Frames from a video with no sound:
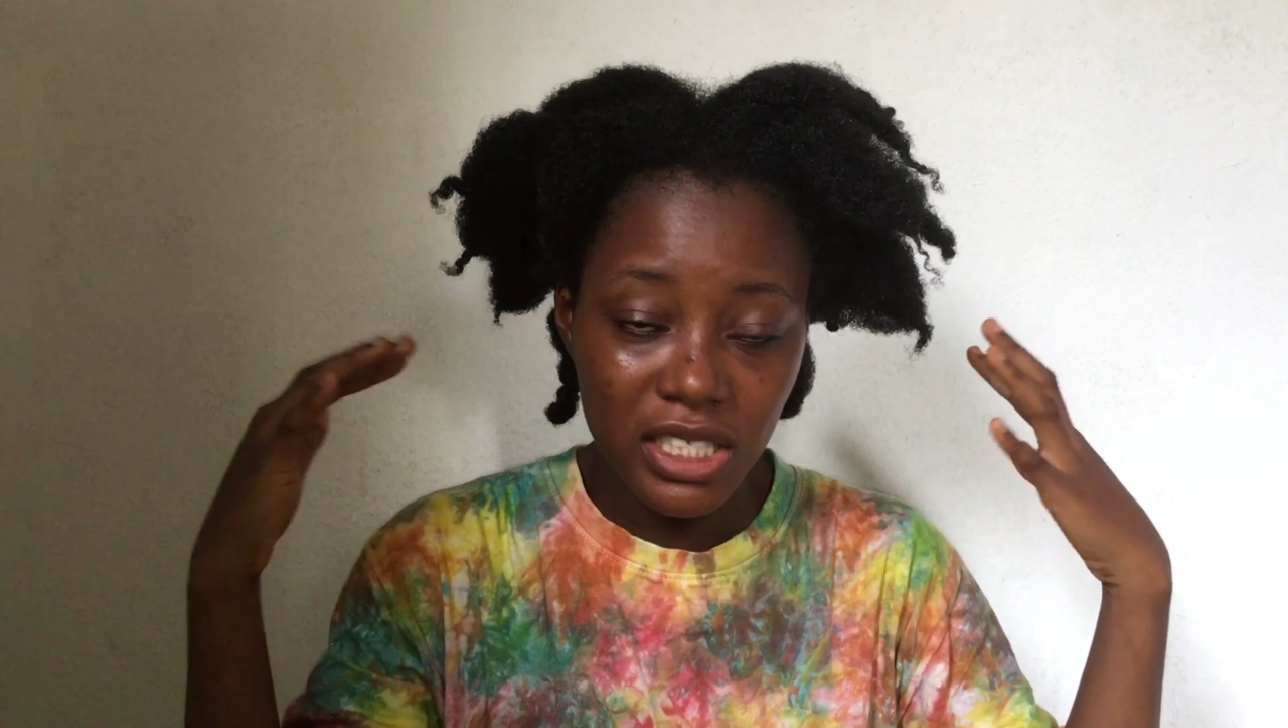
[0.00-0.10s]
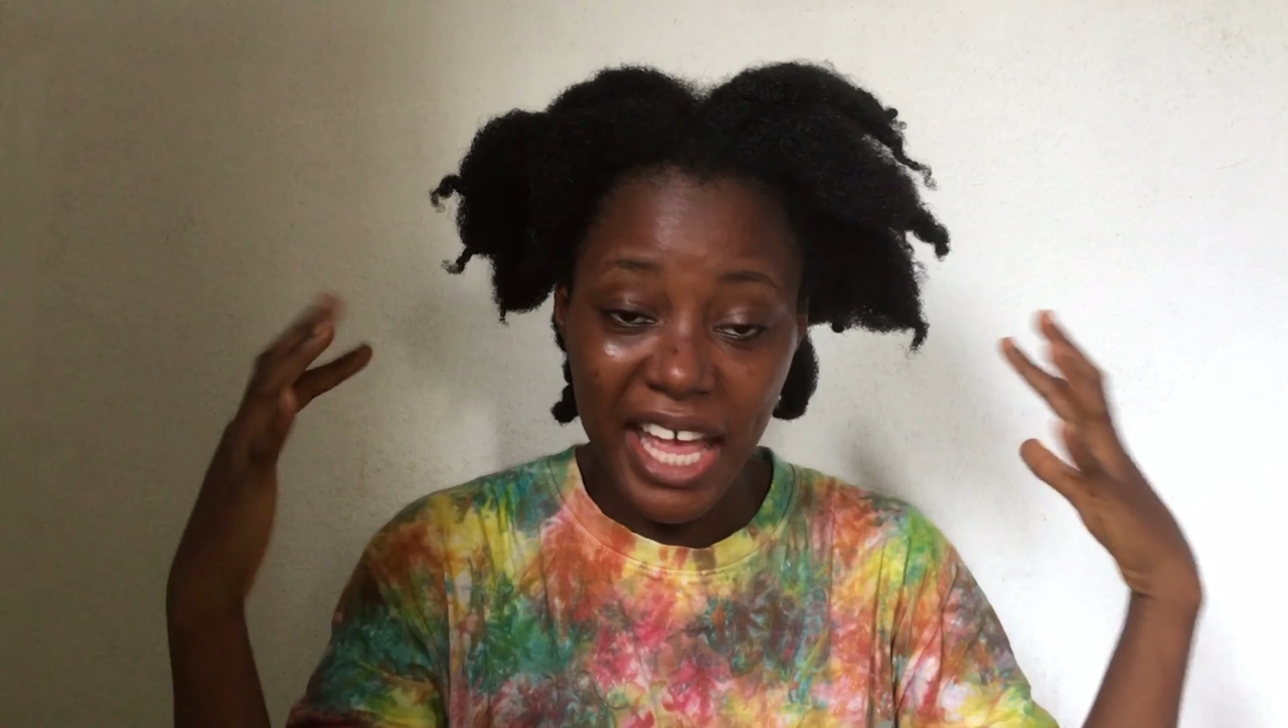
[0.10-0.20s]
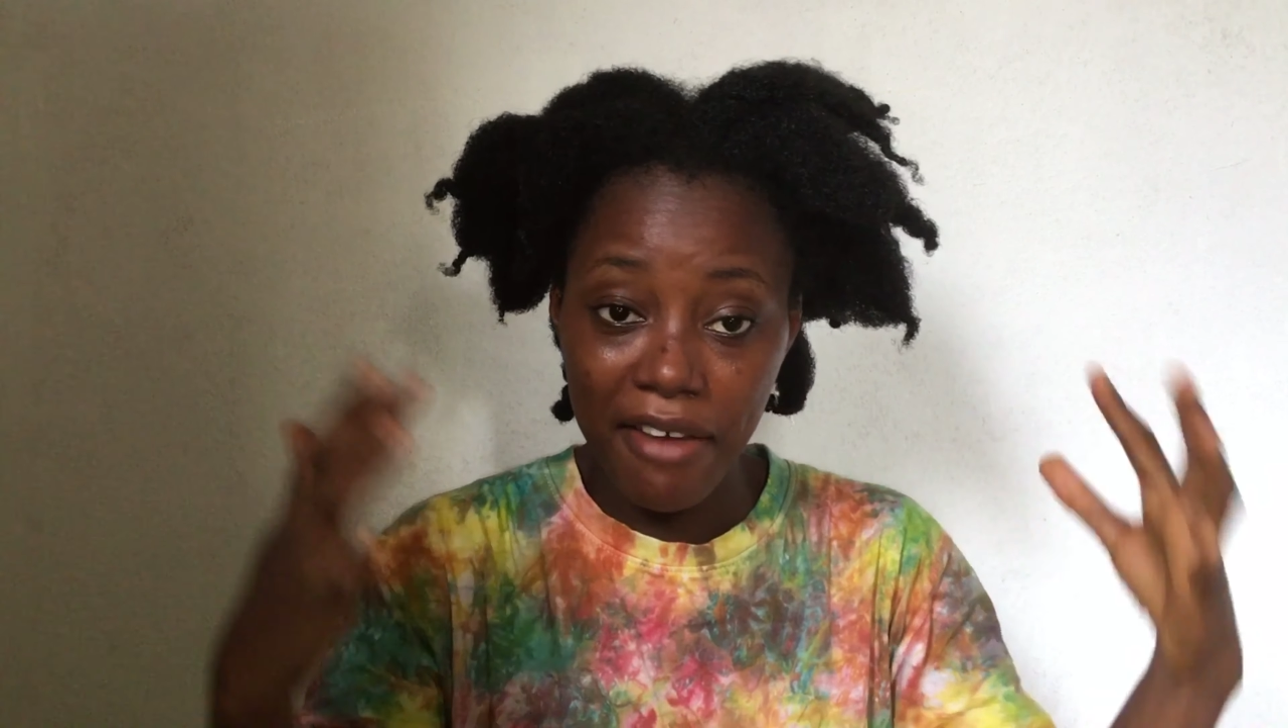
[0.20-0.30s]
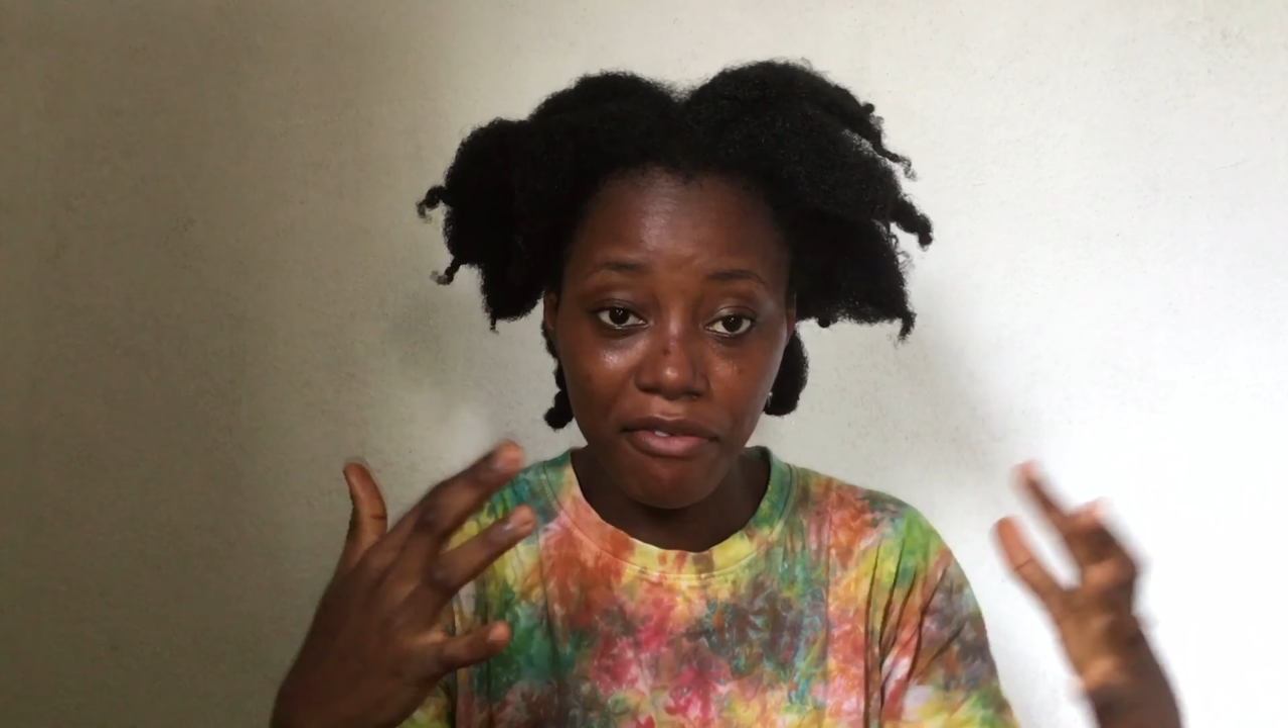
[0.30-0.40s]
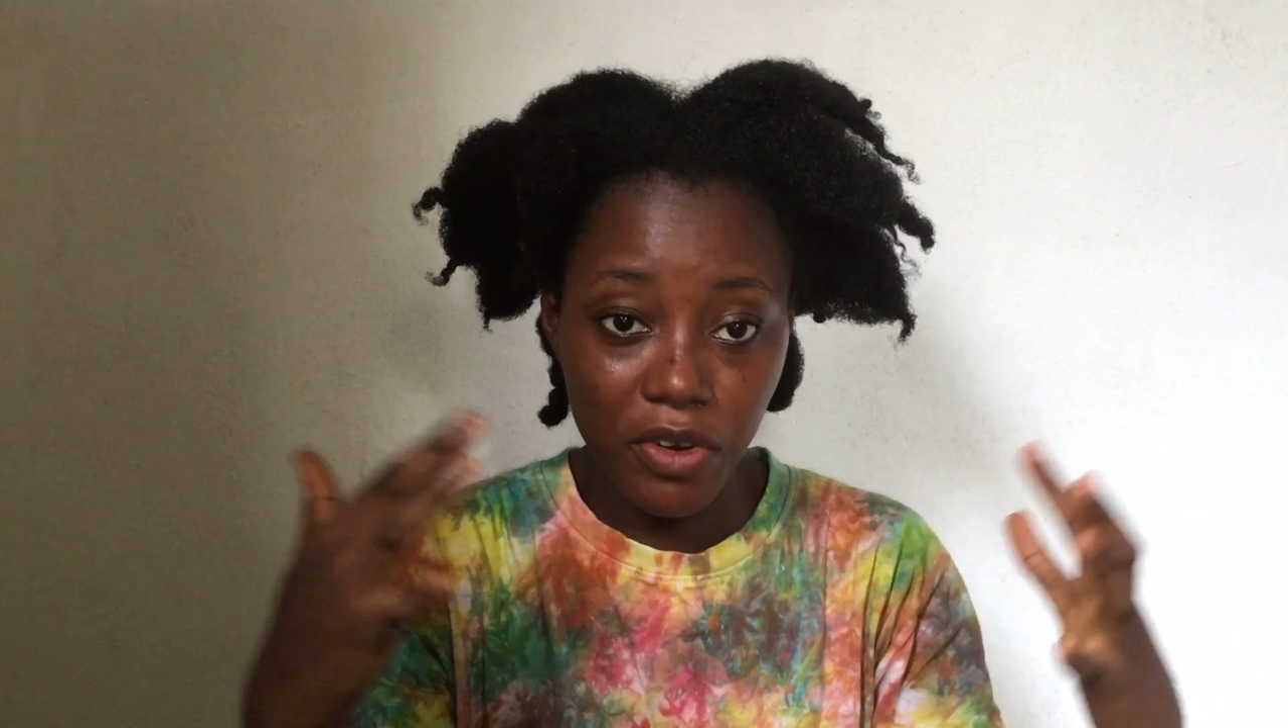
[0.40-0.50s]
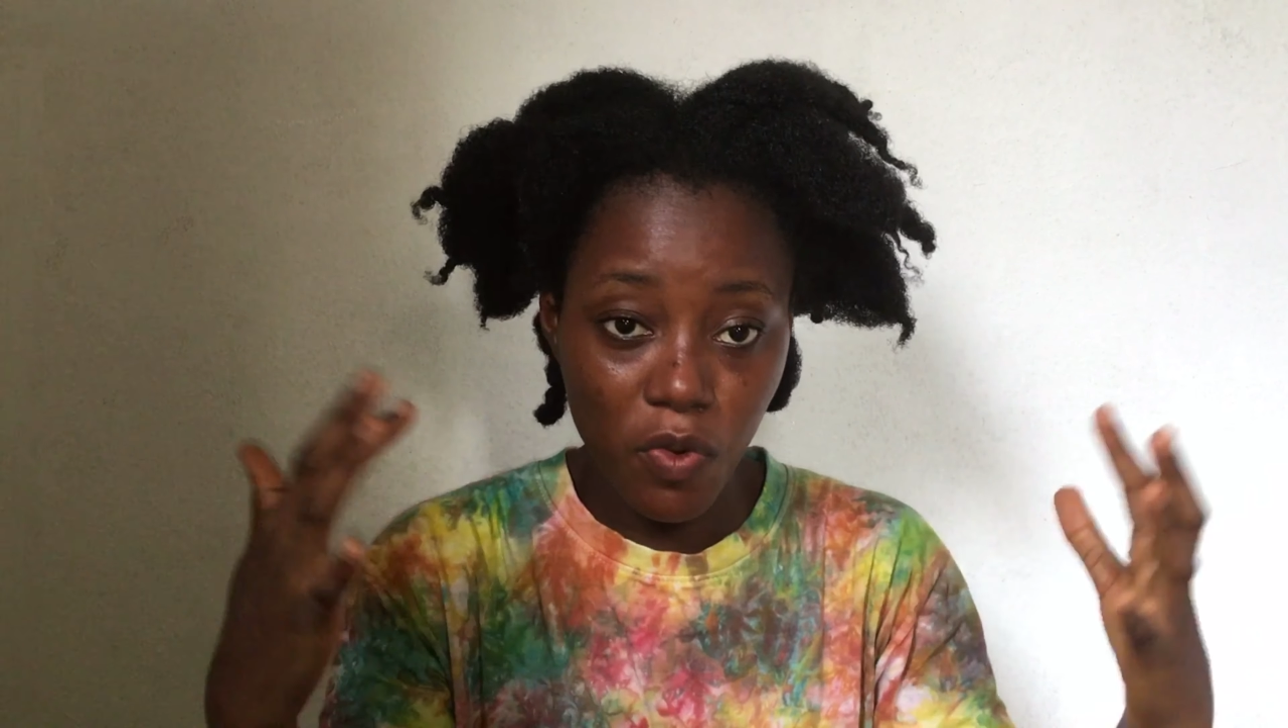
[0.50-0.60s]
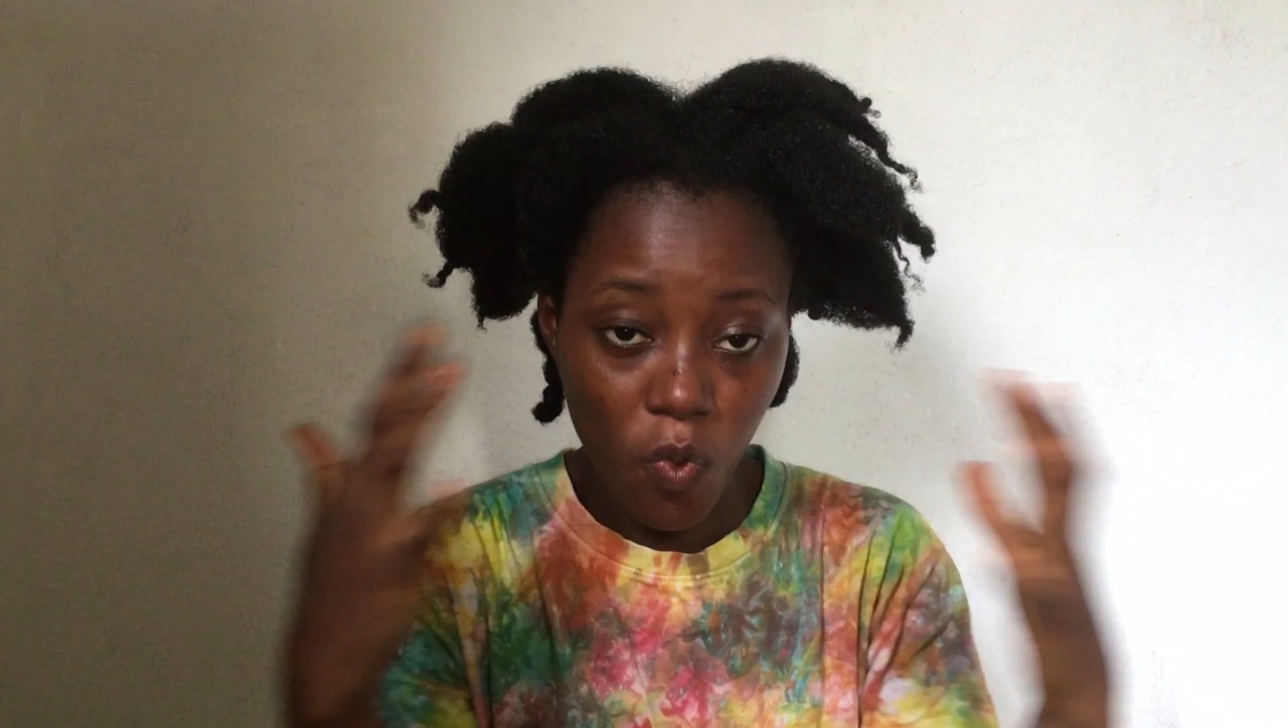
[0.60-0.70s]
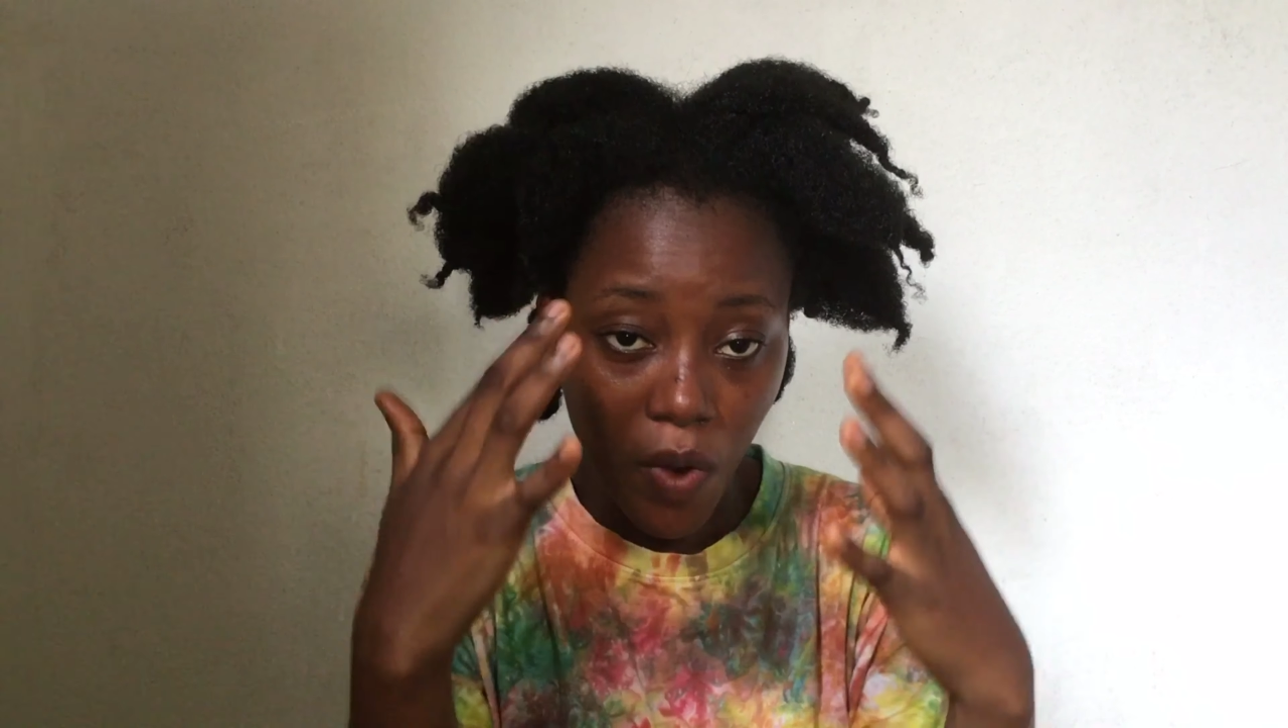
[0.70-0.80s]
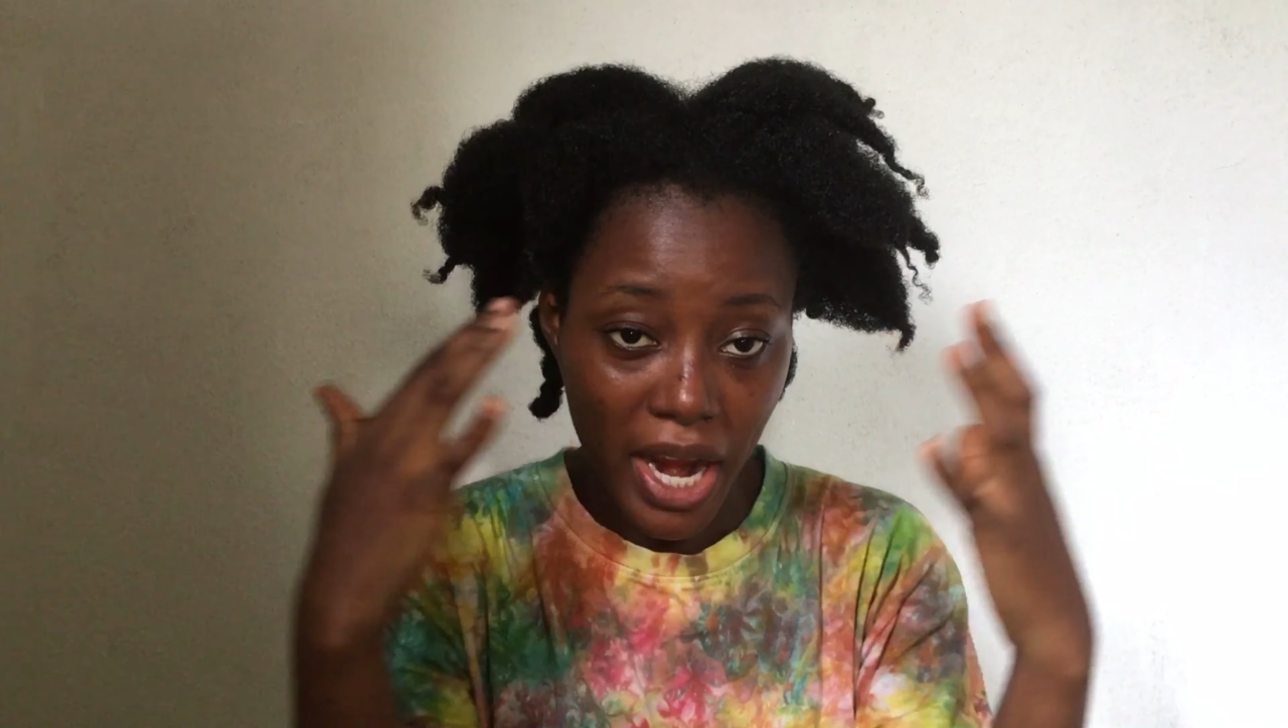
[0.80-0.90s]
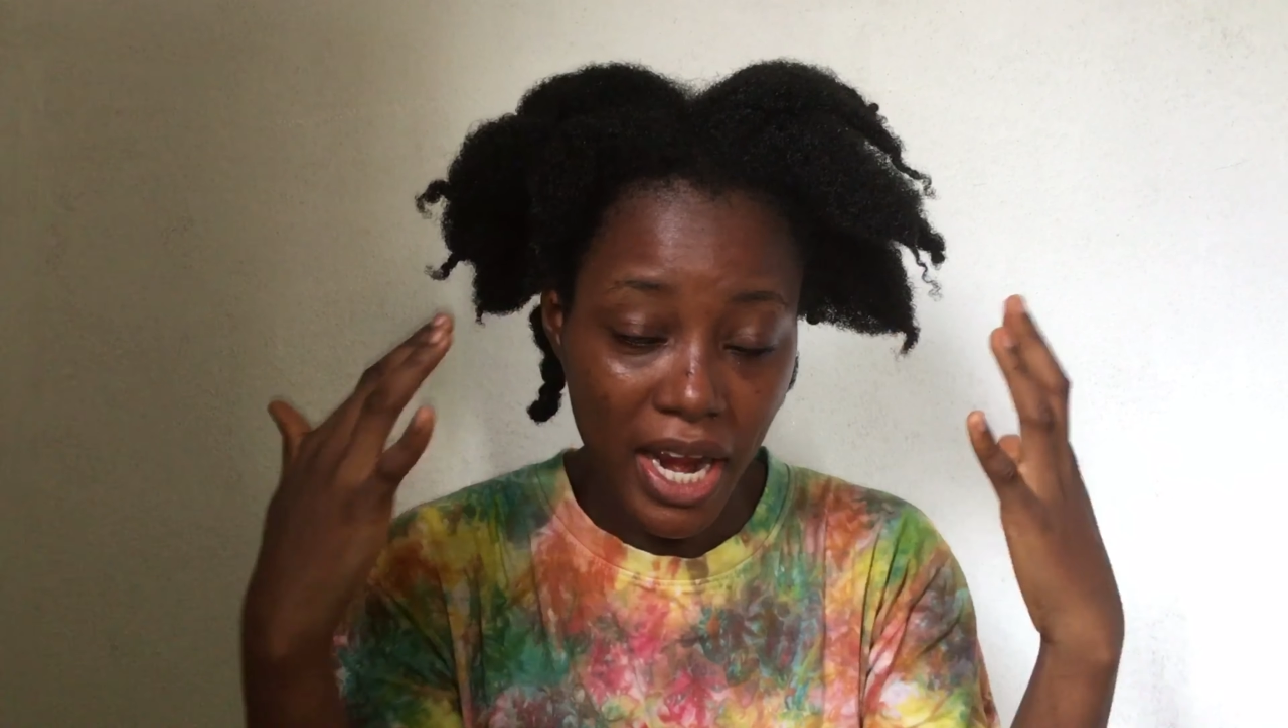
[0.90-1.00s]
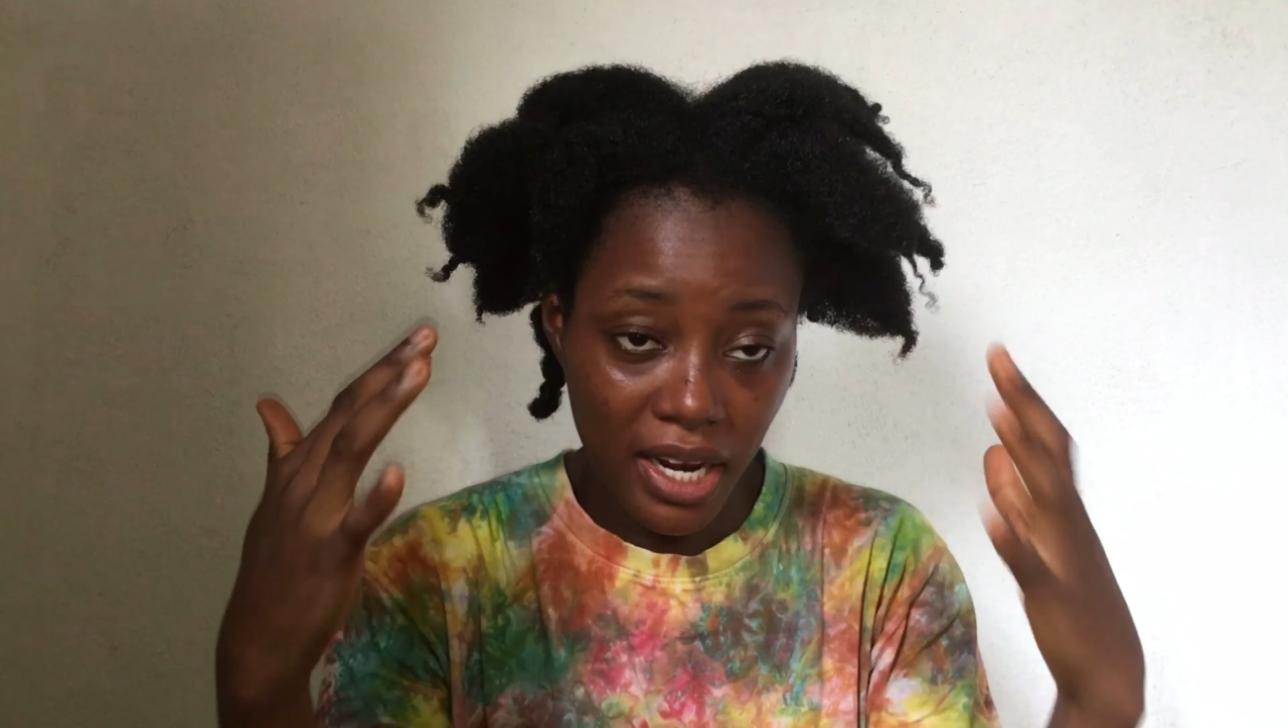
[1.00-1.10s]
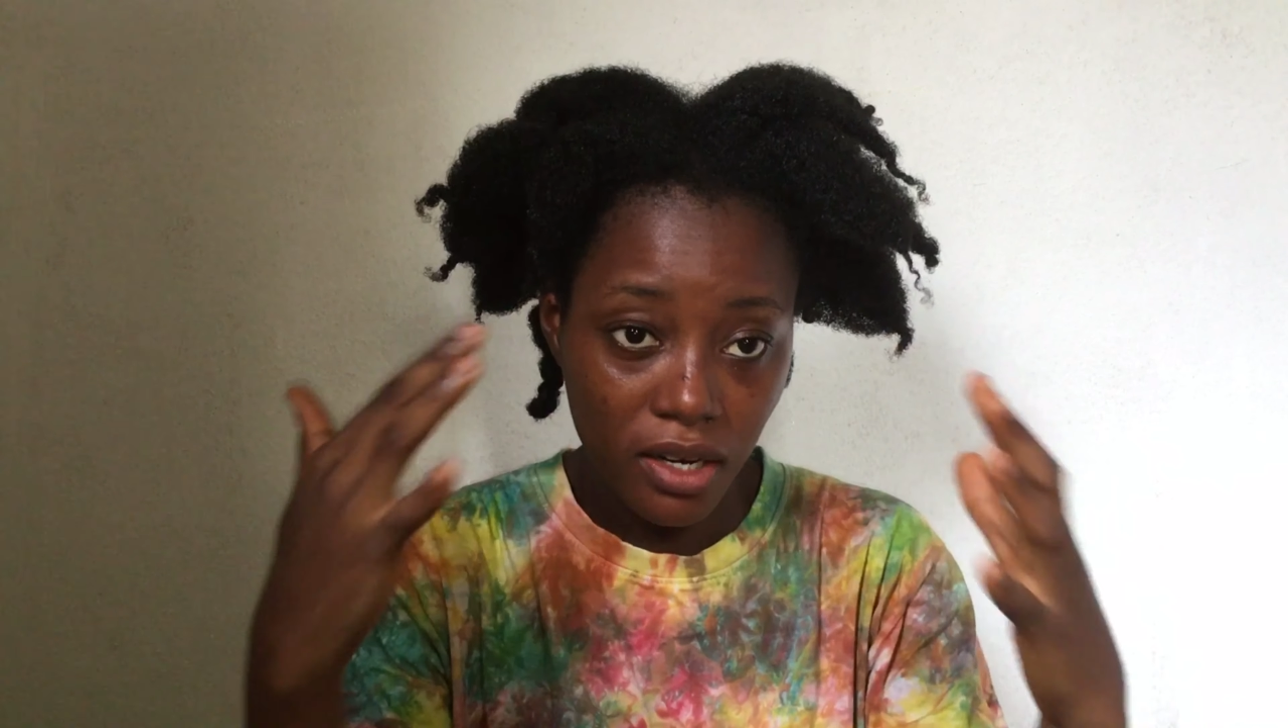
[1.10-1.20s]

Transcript: everywhere.